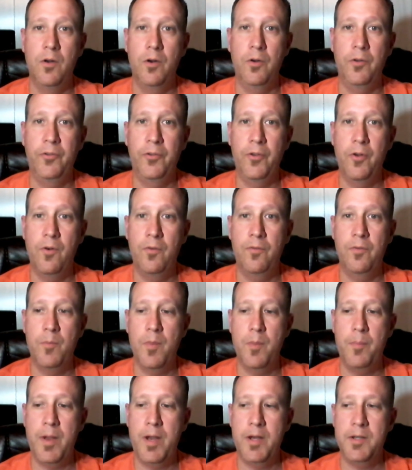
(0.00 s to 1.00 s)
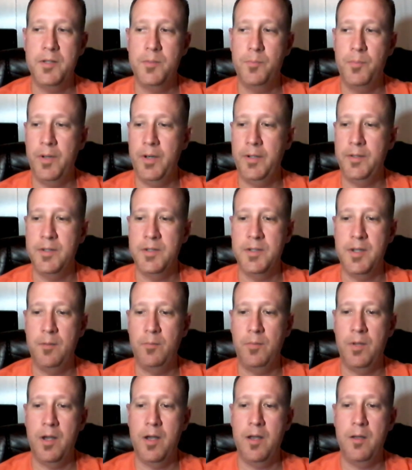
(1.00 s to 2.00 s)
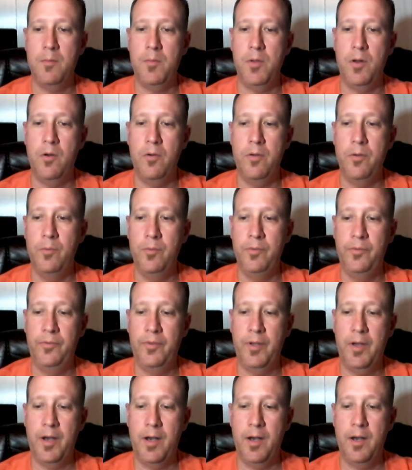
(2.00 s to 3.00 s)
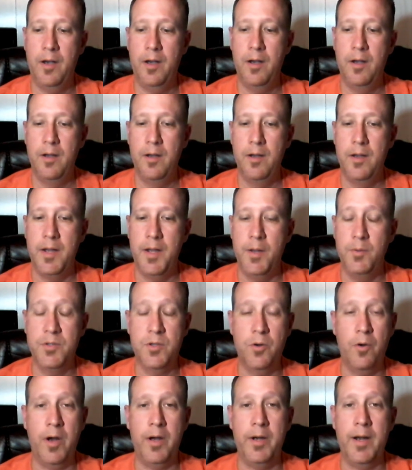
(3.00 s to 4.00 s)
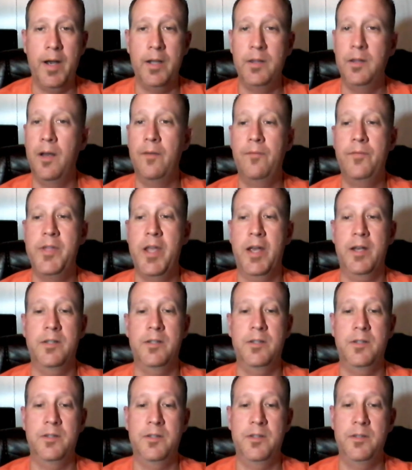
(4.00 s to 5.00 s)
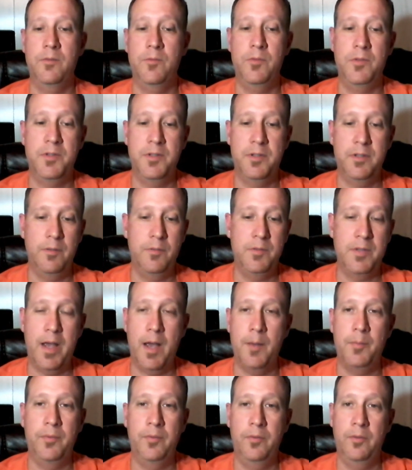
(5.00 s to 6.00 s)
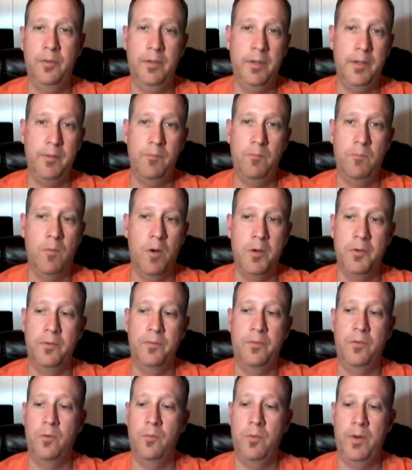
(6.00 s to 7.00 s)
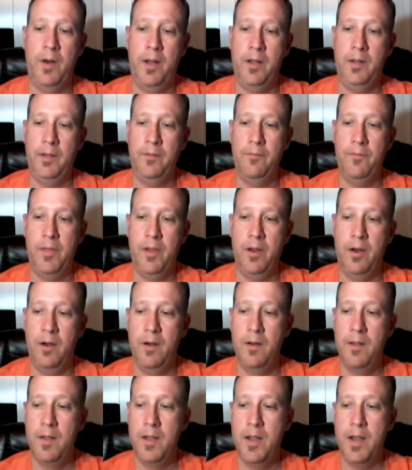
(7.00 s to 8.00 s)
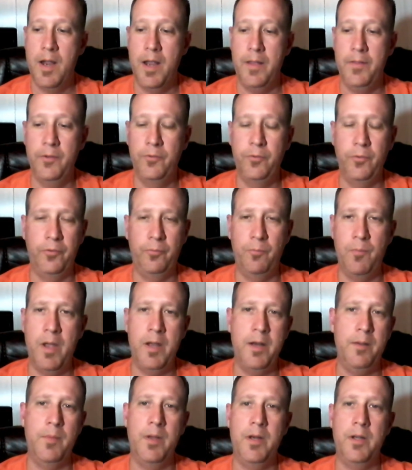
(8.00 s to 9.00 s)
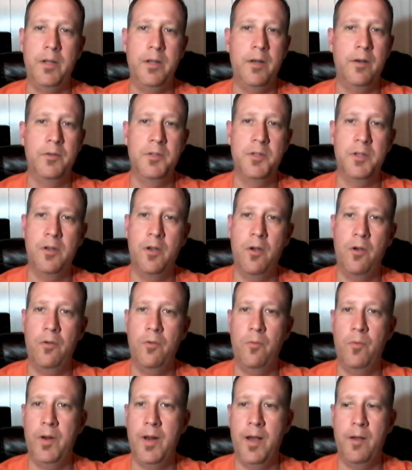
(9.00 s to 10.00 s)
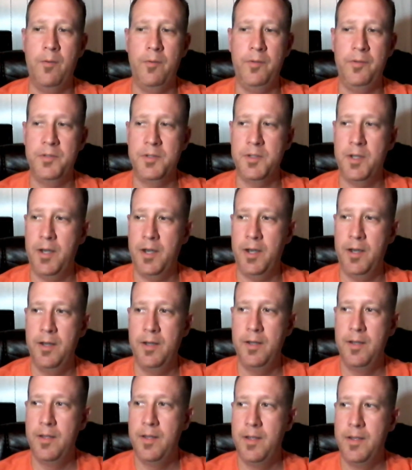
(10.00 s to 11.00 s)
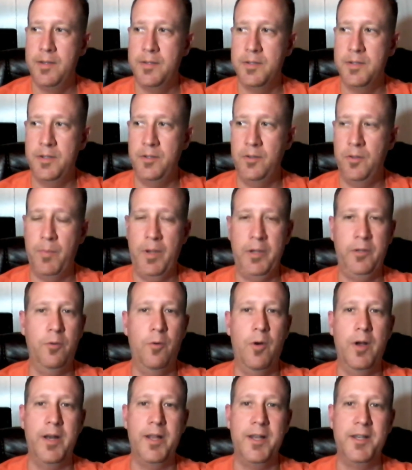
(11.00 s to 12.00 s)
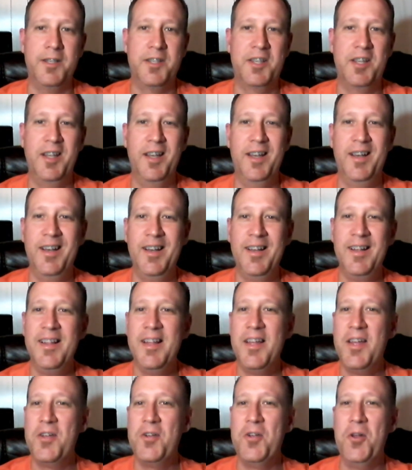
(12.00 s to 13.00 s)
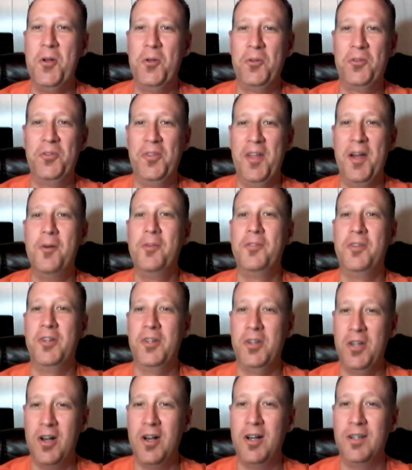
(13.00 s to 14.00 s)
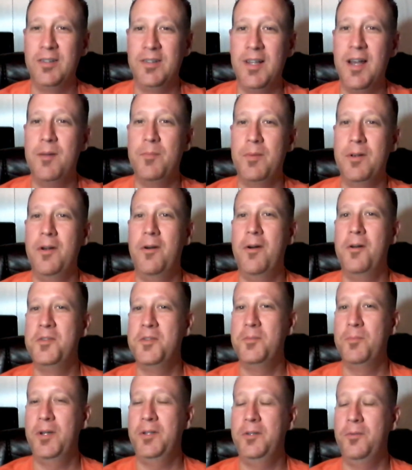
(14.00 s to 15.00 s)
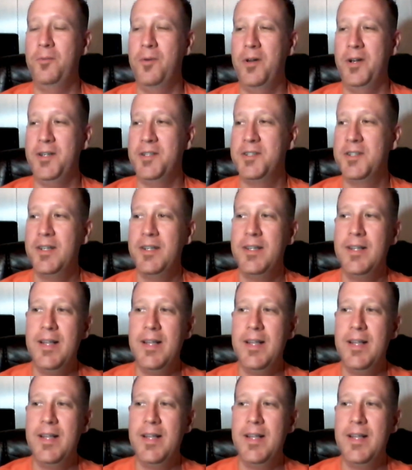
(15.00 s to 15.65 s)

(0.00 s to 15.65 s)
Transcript: or so from the base, but at the same time, it was great. I loved Texas. It was absolutely wonderful when I lived there. And this was many, many years ago when I was still in my 20s. So that was a long time ago. I was in my 20s.